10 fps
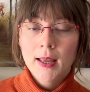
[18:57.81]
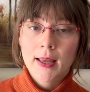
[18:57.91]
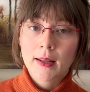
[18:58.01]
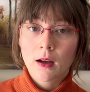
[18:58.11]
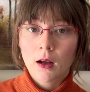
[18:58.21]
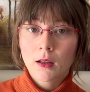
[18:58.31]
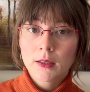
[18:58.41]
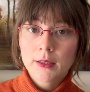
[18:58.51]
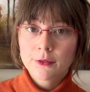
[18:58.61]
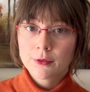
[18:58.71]
and I'll
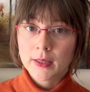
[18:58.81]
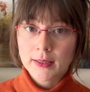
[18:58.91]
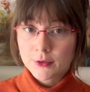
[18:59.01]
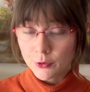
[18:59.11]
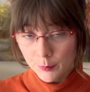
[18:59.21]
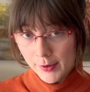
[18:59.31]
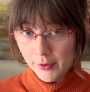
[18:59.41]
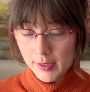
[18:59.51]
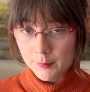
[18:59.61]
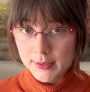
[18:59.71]
leave links for my
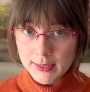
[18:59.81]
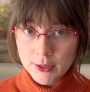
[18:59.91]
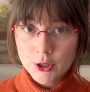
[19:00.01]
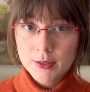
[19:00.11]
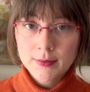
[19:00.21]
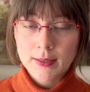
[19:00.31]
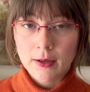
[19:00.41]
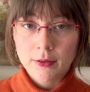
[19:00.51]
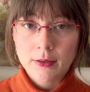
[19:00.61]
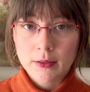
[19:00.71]
recommendations
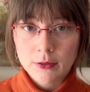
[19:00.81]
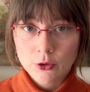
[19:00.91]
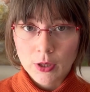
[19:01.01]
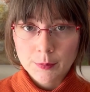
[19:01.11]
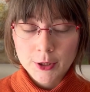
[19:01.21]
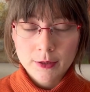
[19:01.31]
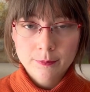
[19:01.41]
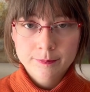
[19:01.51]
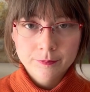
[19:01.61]
down in the description.